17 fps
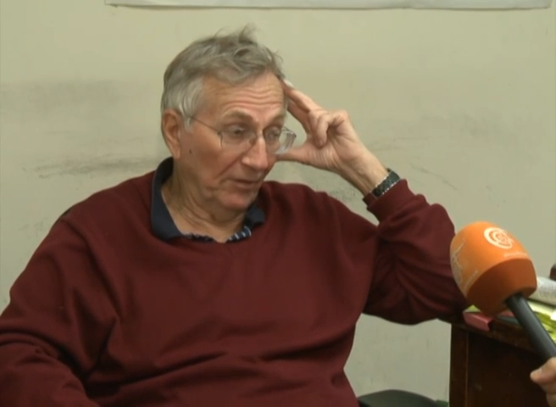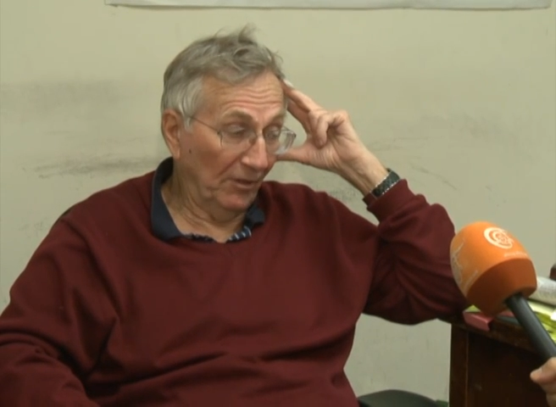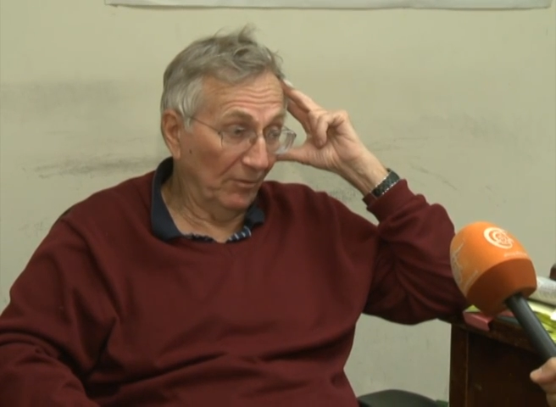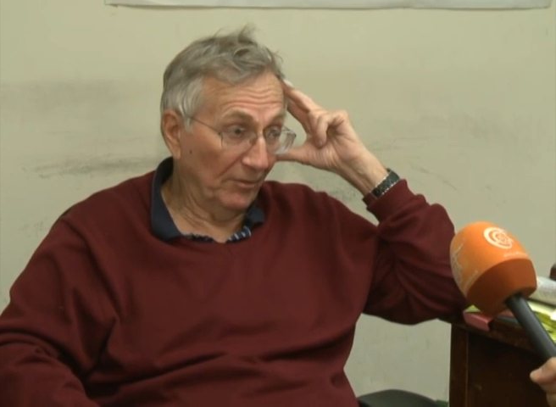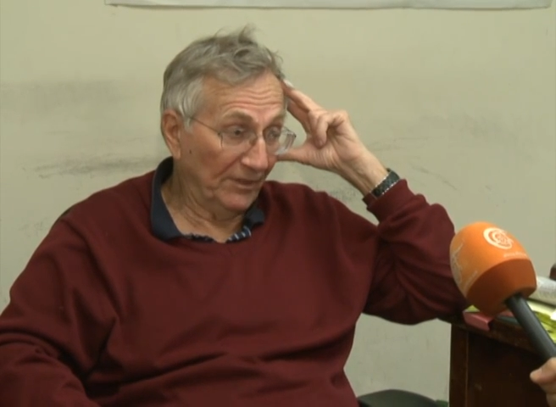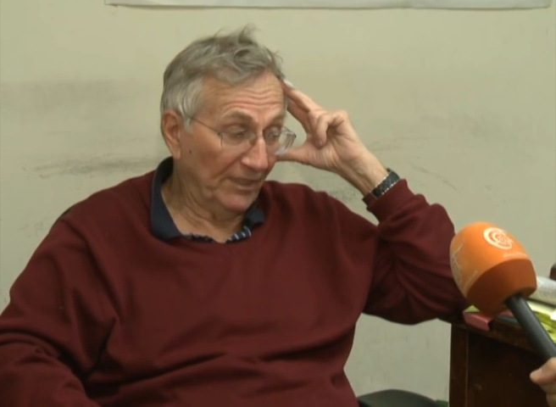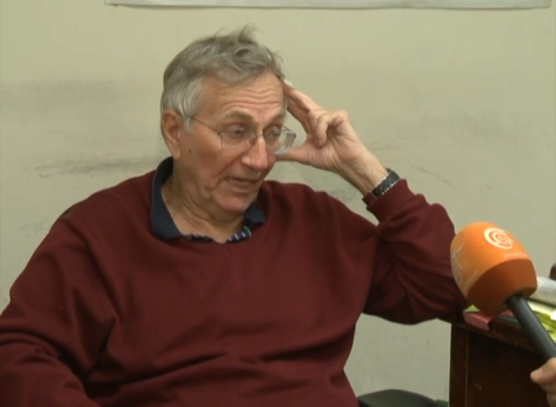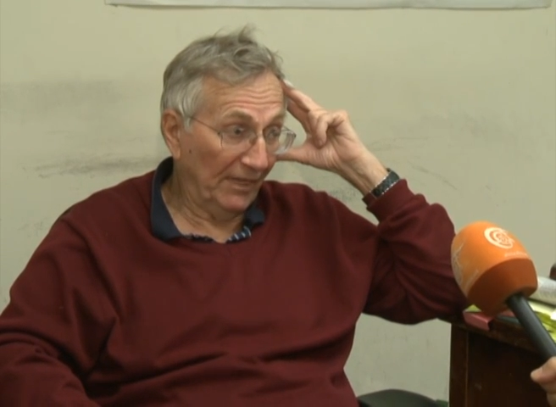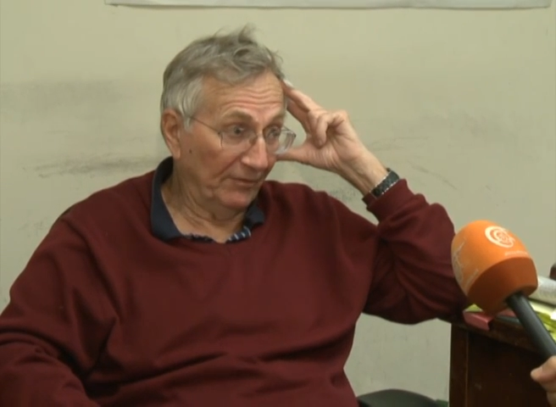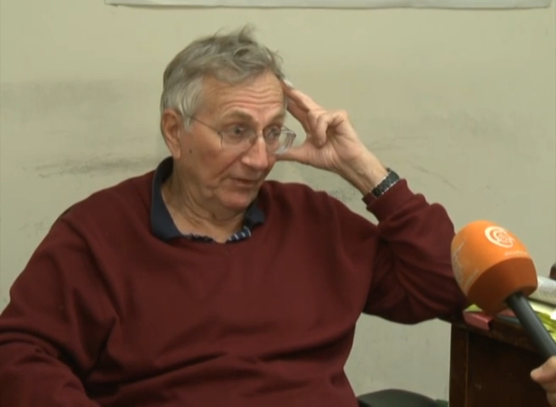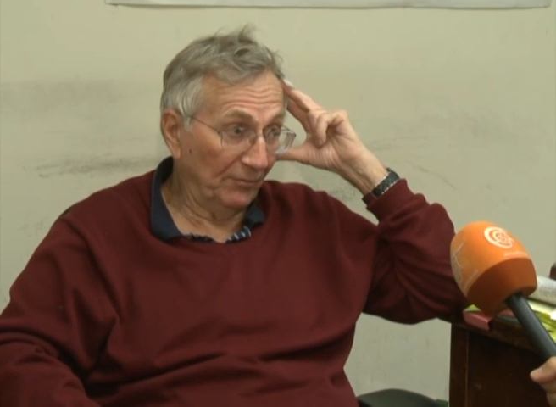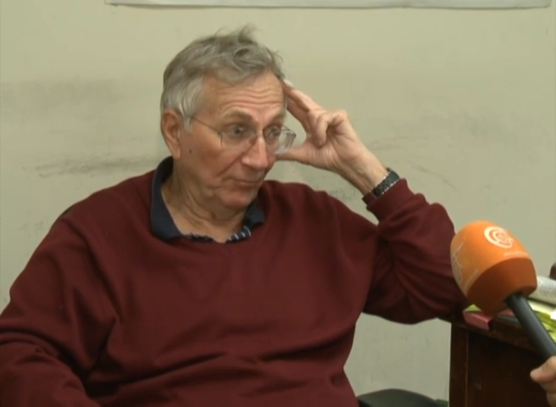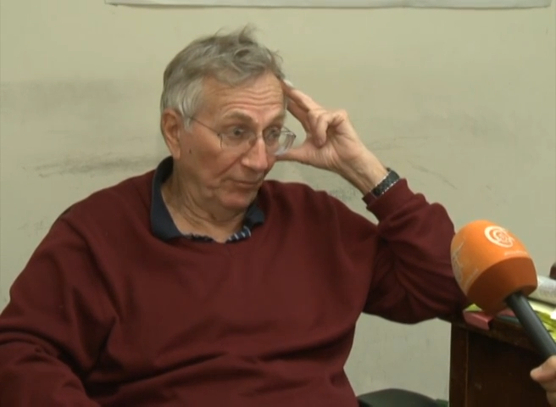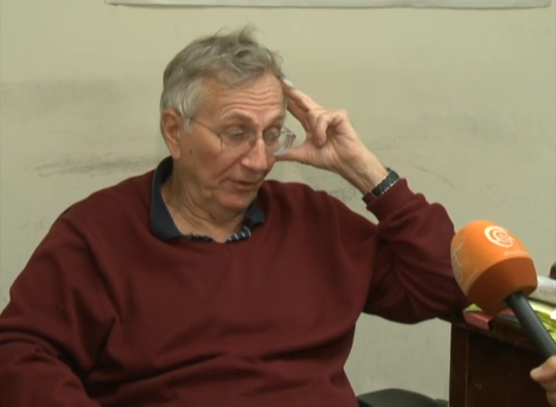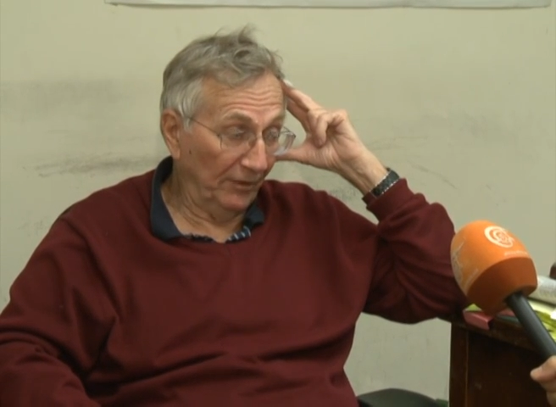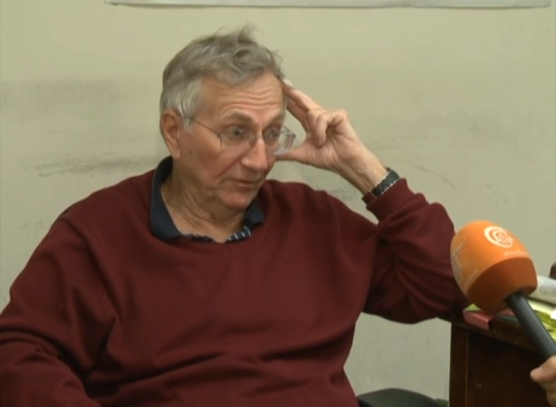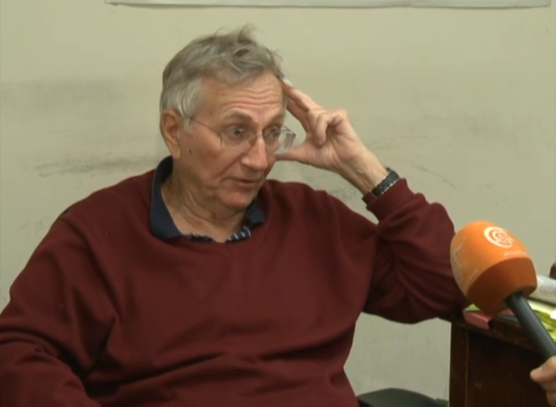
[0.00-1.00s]
always have it
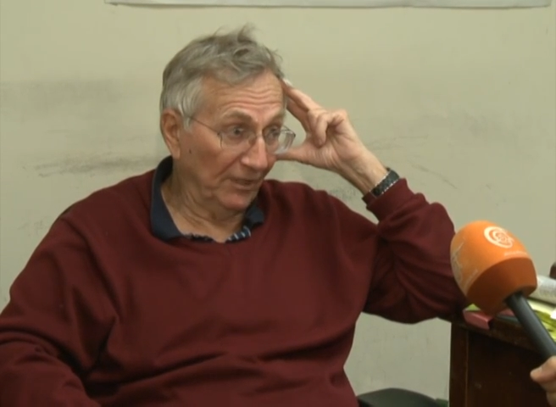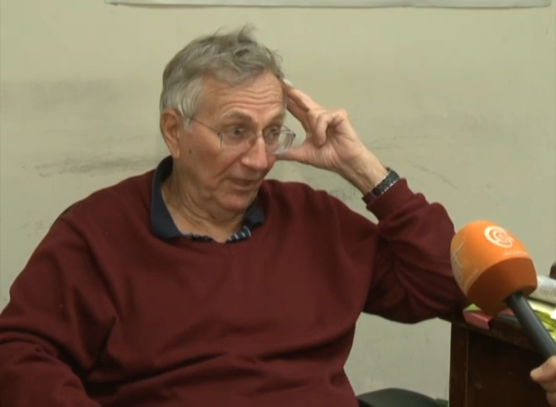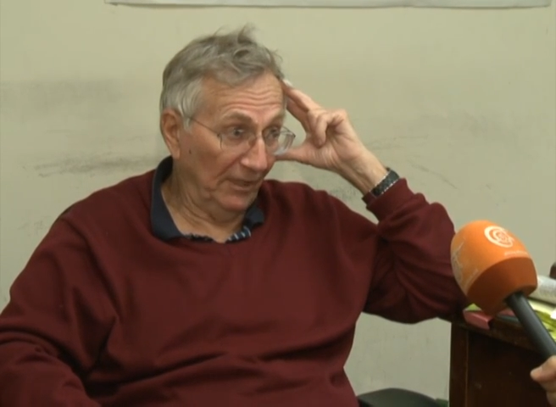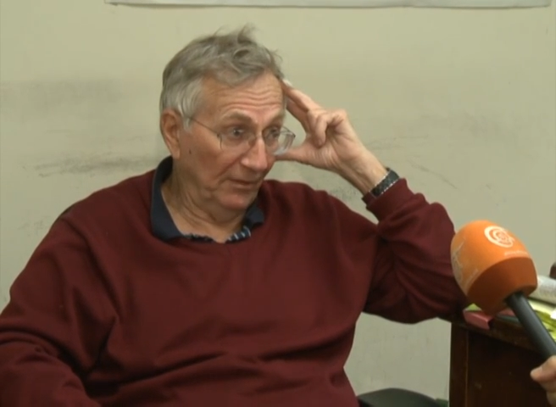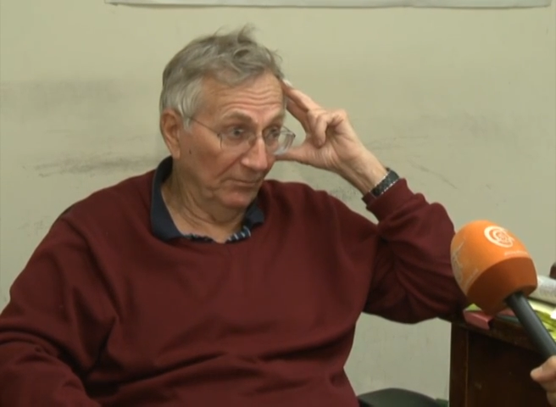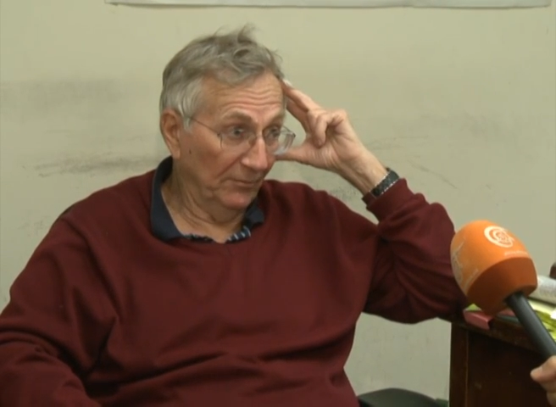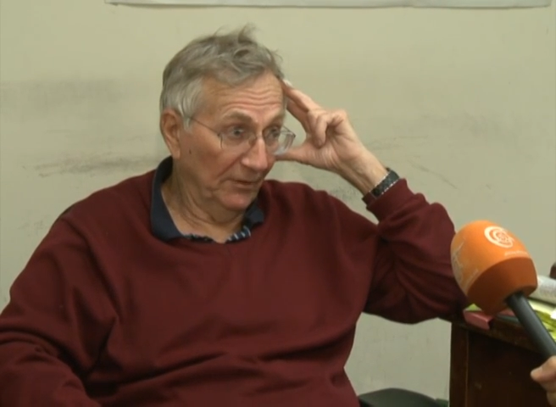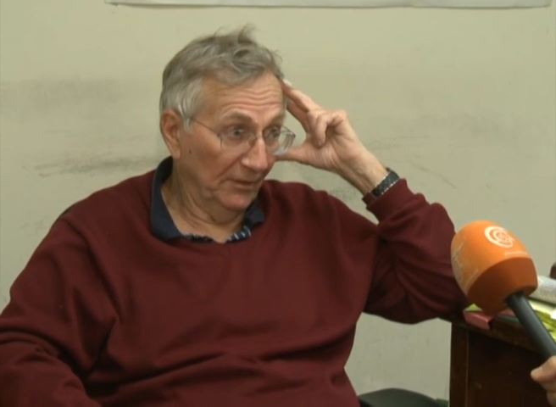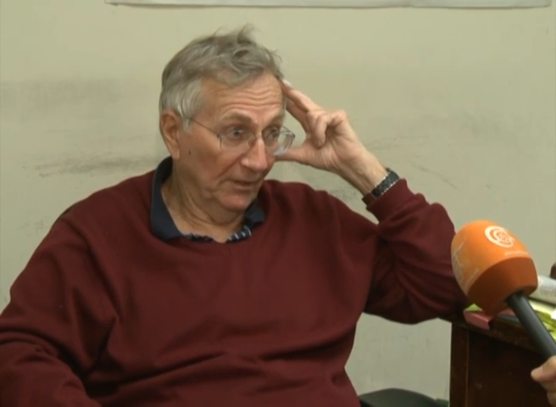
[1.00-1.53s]
in real time.